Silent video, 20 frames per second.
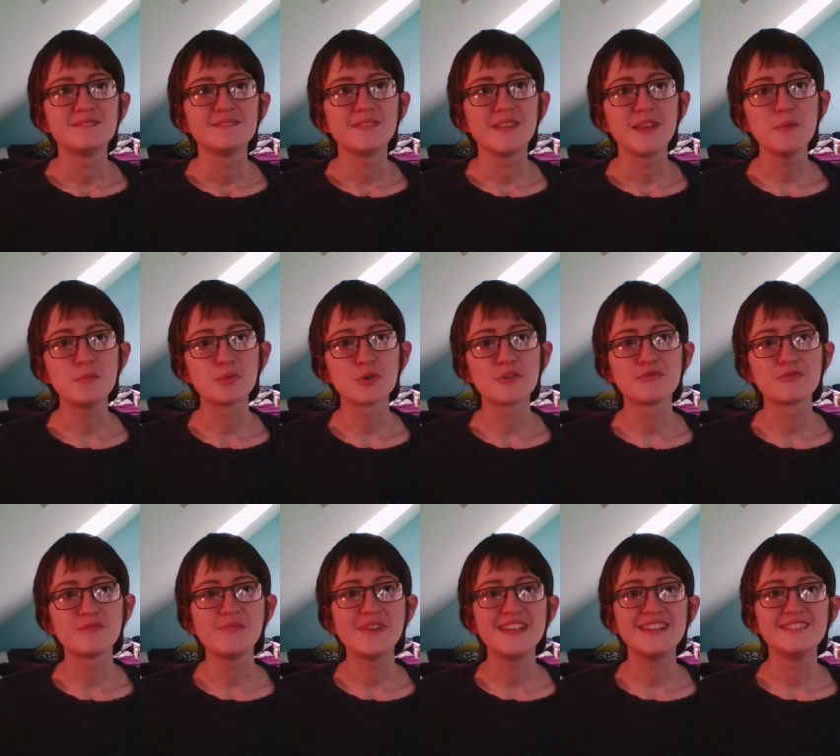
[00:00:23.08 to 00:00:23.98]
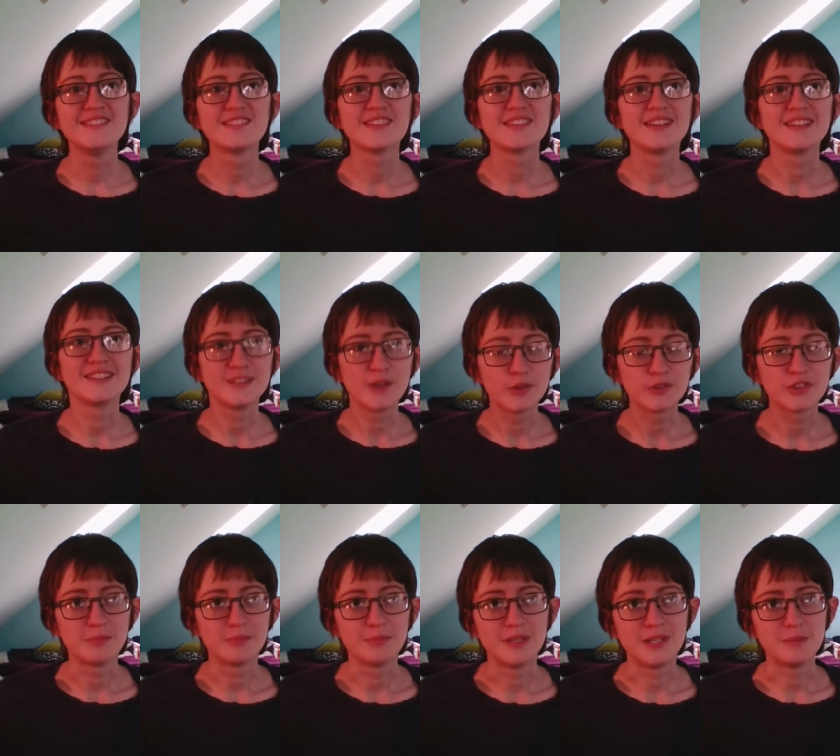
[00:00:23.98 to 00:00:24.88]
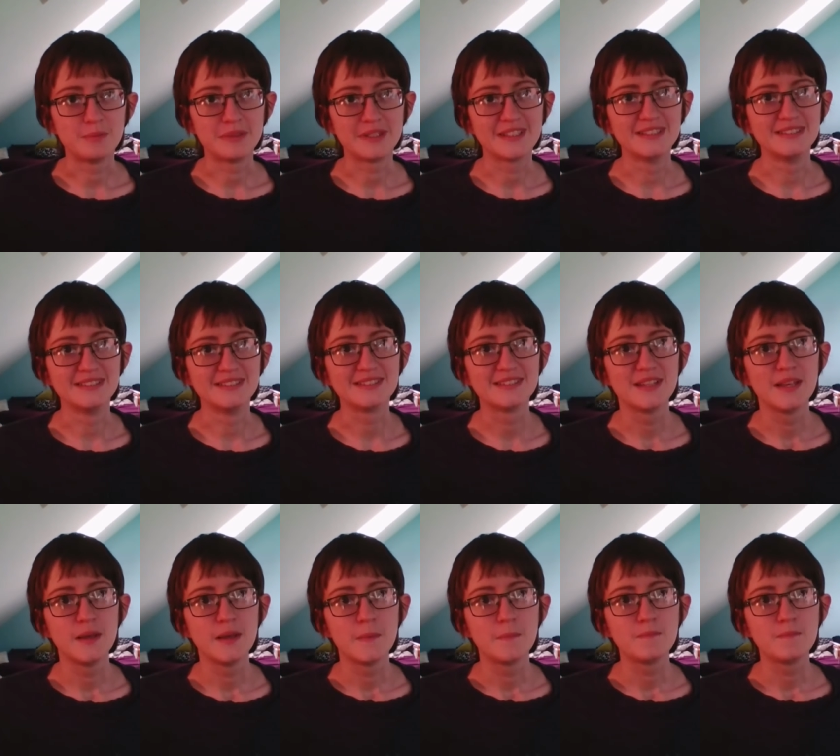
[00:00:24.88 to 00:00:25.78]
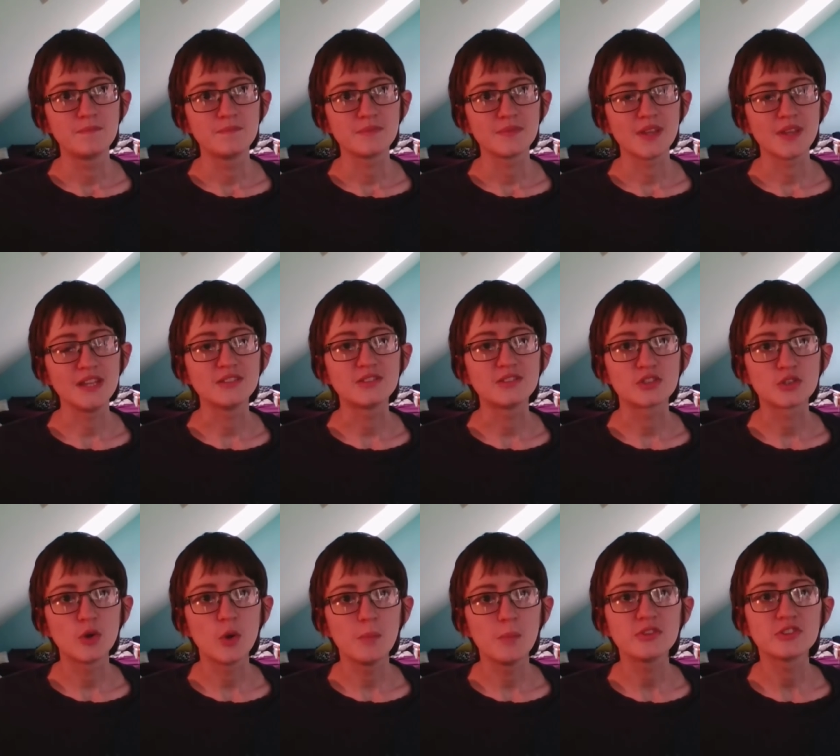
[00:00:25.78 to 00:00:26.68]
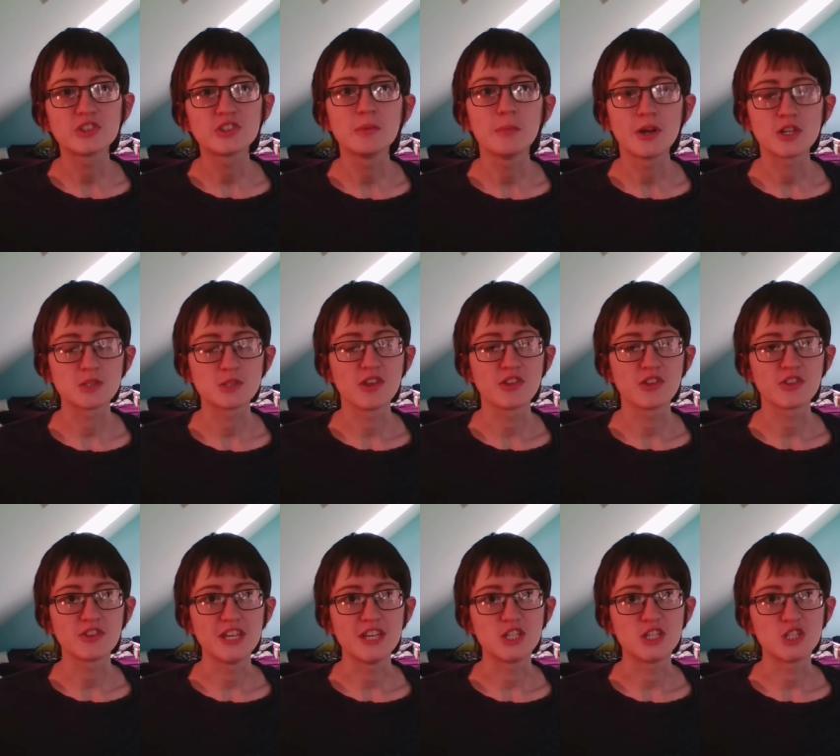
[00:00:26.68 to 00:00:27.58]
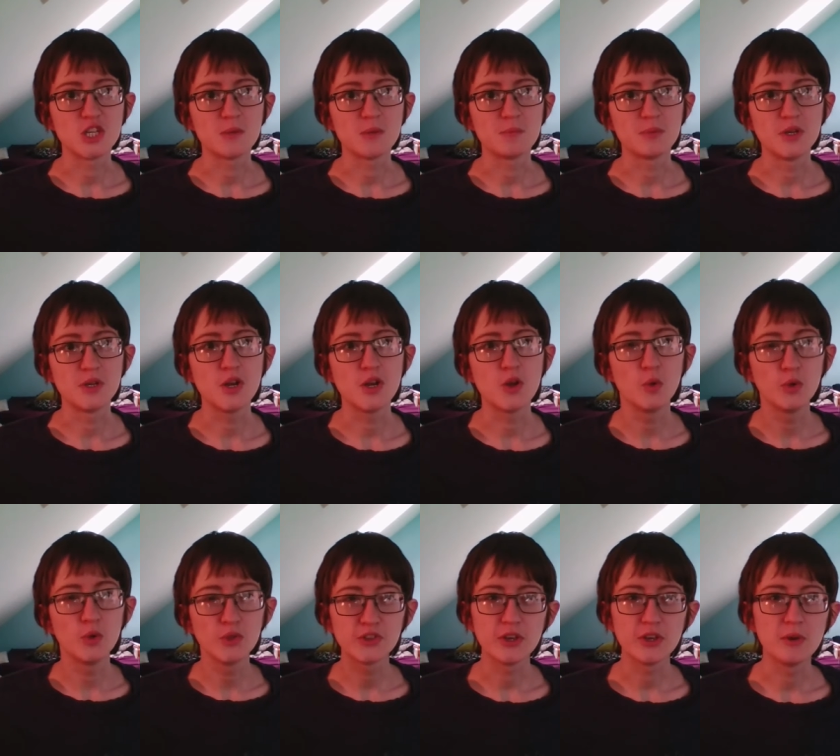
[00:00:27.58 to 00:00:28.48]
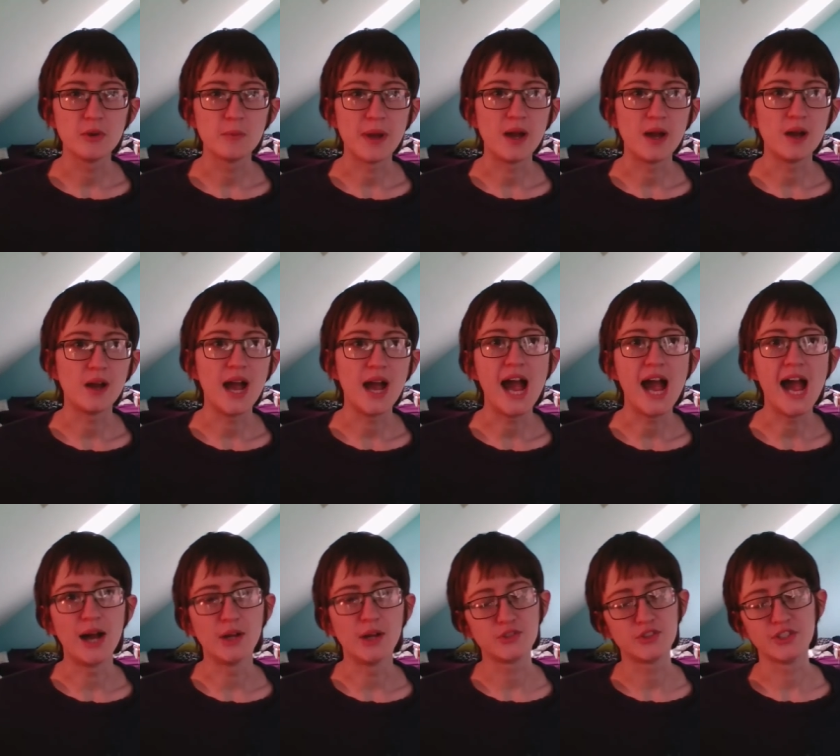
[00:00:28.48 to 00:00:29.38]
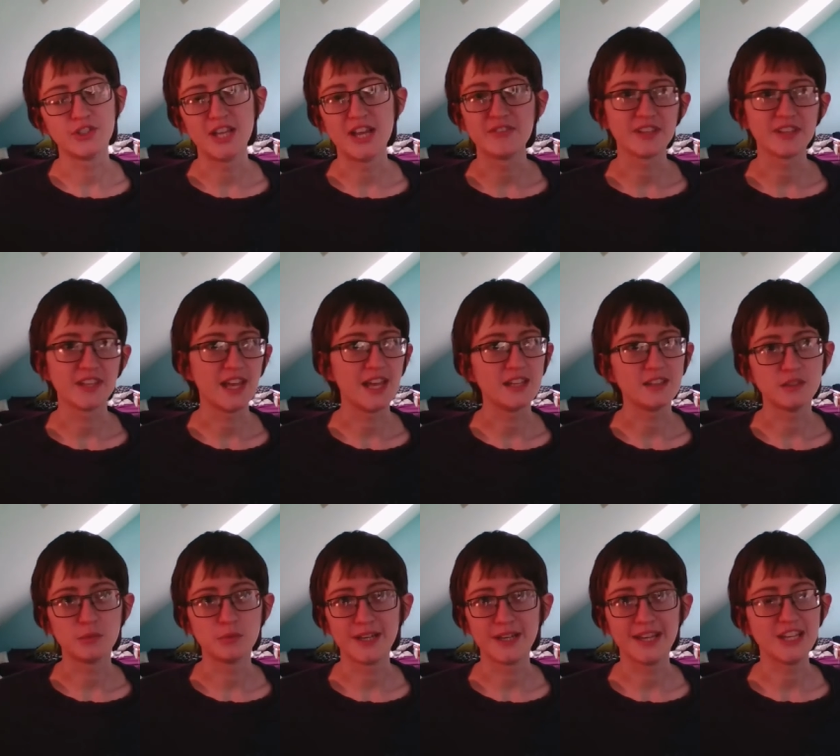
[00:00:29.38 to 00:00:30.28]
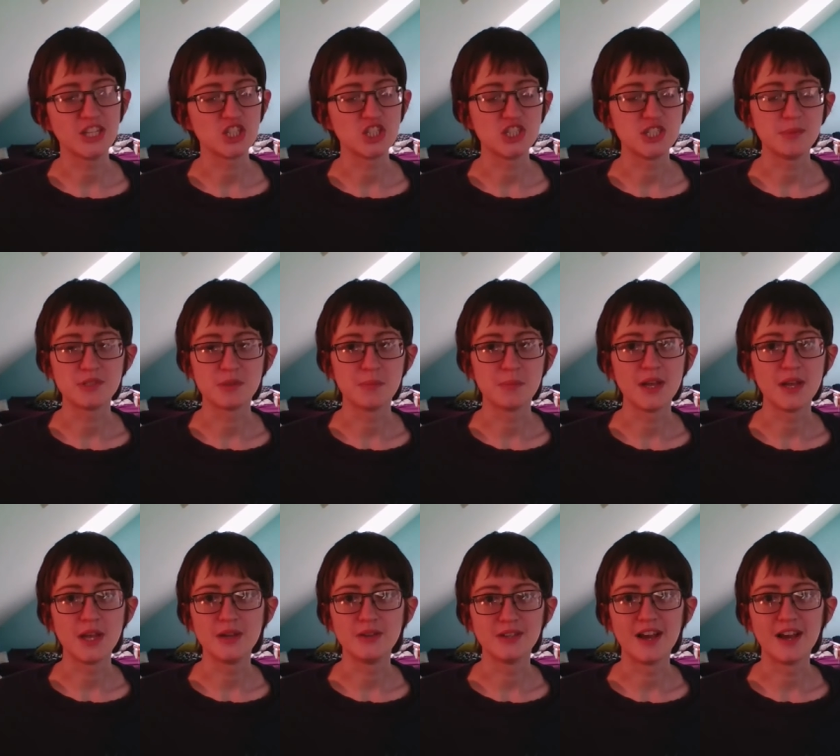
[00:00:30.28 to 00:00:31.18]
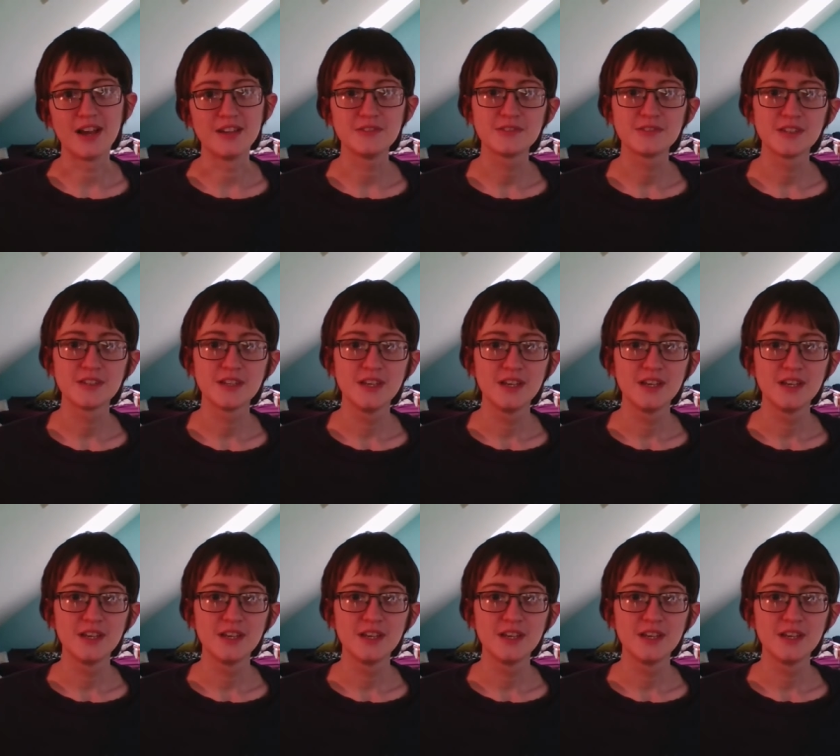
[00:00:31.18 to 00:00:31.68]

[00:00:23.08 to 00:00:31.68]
Improv means a lot to me because it's taught me so much about theatre, but also about how to navigate the relationships in my own life.